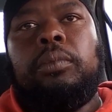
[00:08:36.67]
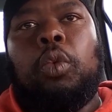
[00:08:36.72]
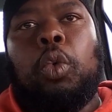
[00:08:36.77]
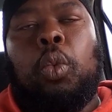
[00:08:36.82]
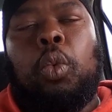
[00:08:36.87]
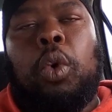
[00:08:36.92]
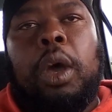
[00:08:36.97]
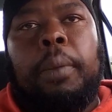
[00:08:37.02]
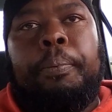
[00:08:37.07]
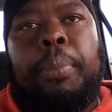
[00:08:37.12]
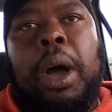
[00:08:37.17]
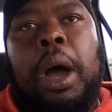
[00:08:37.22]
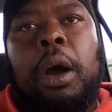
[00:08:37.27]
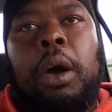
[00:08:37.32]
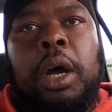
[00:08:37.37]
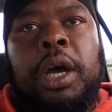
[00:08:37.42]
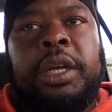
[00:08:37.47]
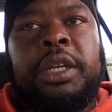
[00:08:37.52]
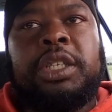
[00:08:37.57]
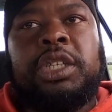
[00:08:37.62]
what
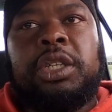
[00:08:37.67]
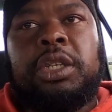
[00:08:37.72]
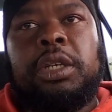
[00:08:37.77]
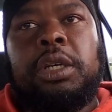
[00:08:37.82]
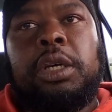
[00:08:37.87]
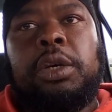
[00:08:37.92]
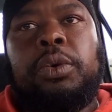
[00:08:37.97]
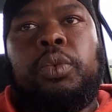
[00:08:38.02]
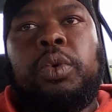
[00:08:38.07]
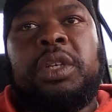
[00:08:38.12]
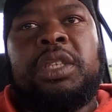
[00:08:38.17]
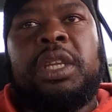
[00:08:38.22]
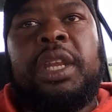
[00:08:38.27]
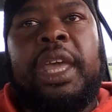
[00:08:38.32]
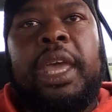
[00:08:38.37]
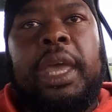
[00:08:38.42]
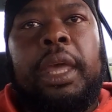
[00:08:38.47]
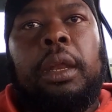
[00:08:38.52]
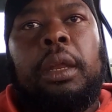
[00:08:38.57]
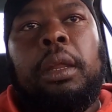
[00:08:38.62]
Paul understood was
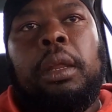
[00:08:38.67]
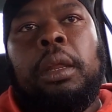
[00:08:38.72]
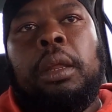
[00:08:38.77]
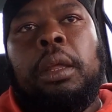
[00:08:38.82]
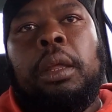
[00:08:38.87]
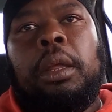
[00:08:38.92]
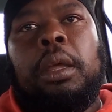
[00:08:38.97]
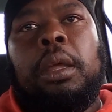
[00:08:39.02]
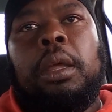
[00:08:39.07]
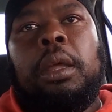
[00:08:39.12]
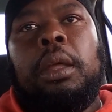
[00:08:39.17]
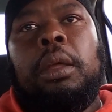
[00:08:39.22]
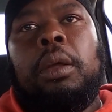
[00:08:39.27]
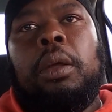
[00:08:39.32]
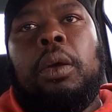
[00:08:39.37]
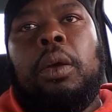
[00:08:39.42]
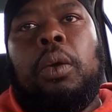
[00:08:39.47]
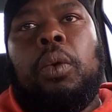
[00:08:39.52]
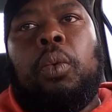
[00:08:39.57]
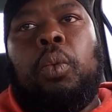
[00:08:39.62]
that
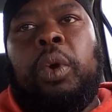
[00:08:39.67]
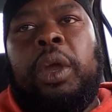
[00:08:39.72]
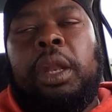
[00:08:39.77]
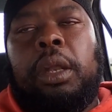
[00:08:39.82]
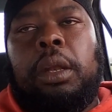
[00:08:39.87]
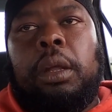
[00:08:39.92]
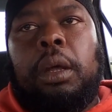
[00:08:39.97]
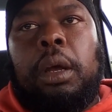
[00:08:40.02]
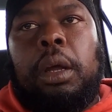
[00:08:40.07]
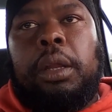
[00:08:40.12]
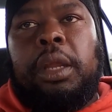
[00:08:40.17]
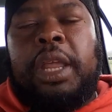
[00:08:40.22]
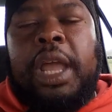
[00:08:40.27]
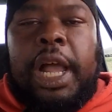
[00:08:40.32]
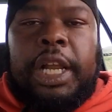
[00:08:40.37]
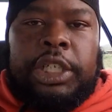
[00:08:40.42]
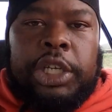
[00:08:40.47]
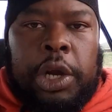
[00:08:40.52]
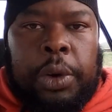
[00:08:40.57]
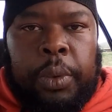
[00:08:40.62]
with
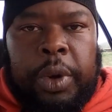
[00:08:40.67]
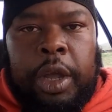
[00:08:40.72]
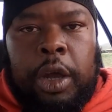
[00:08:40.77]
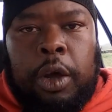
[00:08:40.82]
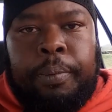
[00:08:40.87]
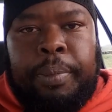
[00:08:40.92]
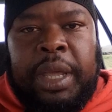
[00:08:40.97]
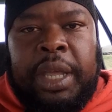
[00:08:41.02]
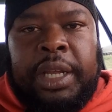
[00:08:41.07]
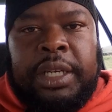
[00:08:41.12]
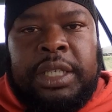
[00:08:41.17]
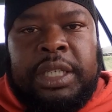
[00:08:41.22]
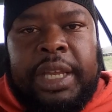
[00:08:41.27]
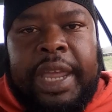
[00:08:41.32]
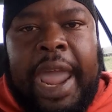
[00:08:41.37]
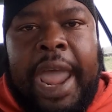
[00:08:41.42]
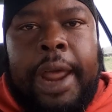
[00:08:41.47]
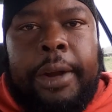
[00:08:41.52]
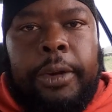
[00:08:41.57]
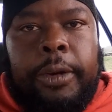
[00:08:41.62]
Yahshar'al being
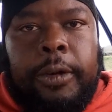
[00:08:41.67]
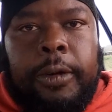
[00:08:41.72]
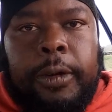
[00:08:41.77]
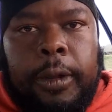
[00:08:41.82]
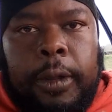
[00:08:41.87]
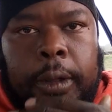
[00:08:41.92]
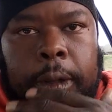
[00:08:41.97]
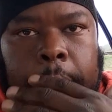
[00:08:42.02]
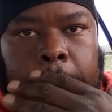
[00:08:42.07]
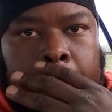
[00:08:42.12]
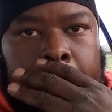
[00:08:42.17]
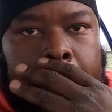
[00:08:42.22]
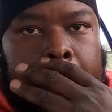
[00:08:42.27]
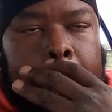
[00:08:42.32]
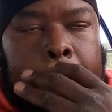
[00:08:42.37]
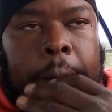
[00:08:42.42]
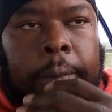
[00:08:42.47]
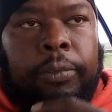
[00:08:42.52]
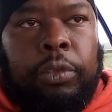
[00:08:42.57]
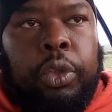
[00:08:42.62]
scattered
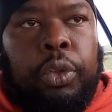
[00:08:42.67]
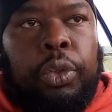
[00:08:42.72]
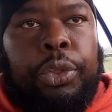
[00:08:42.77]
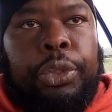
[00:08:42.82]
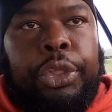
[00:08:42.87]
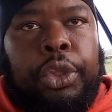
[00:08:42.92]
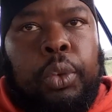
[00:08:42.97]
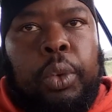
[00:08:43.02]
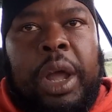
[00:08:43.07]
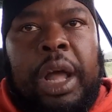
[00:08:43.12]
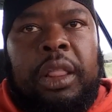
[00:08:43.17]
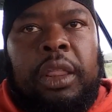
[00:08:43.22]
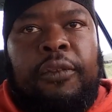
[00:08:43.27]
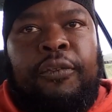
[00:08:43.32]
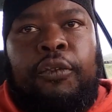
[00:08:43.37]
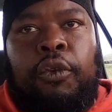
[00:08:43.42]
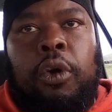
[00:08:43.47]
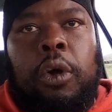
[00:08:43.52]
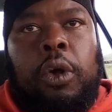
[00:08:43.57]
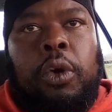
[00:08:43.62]
throughout the
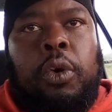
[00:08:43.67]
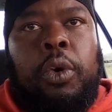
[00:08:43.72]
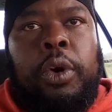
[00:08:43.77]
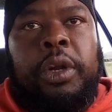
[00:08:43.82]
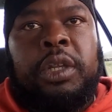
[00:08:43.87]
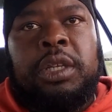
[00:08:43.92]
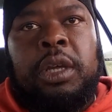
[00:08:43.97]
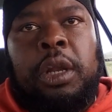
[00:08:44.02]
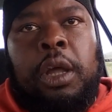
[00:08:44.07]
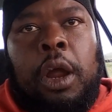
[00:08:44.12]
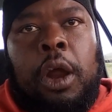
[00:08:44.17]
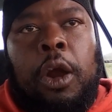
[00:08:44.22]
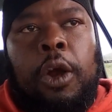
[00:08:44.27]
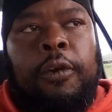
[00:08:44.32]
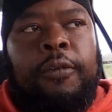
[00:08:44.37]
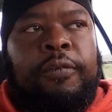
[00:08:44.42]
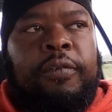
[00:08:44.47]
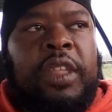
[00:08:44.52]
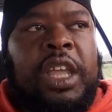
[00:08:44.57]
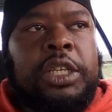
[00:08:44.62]
four corners of the
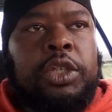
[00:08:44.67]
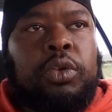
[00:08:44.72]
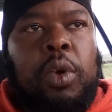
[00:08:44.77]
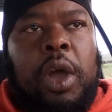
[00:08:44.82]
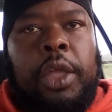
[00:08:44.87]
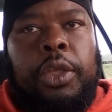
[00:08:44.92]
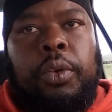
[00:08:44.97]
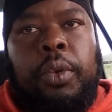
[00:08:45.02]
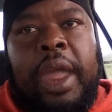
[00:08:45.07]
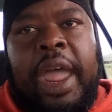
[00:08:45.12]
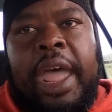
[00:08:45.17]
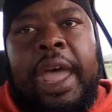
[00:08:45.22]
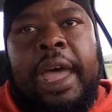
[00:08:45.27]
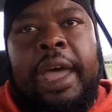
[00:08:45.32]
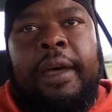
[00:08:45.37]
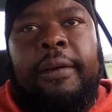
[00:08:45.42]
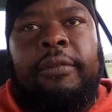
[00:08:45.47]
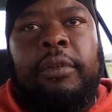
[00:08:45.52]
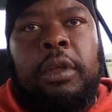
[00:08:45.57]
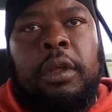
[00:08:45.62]
earth, that's why you
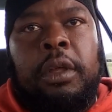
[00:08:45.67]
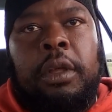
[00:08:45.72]
have